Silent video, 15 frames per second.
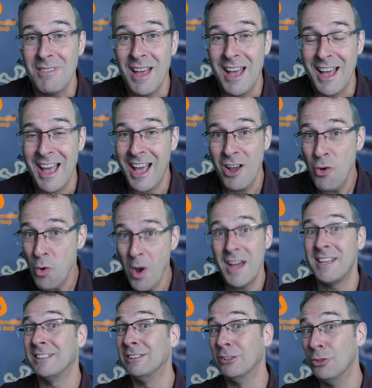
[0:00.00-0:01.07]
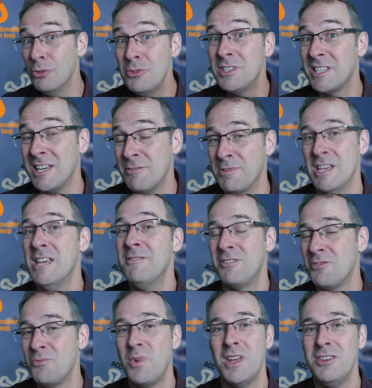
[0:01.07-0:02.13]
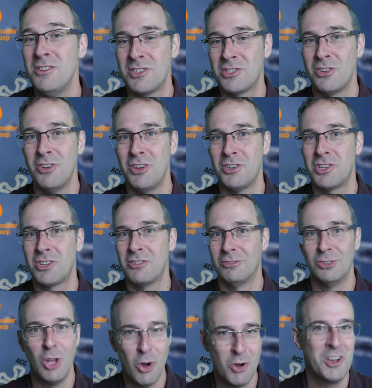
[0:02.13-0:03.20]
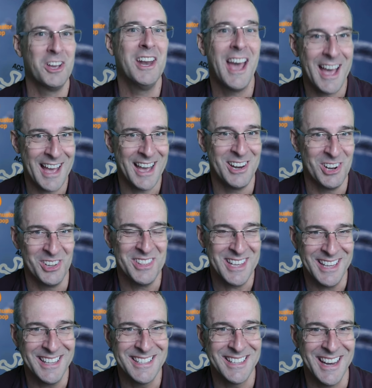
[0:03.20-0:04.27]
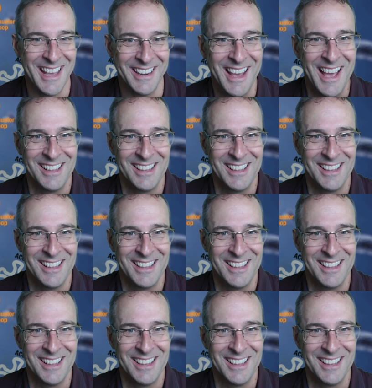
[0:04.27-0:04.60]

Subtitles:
are quite elusive even when you search long and hard on the internet.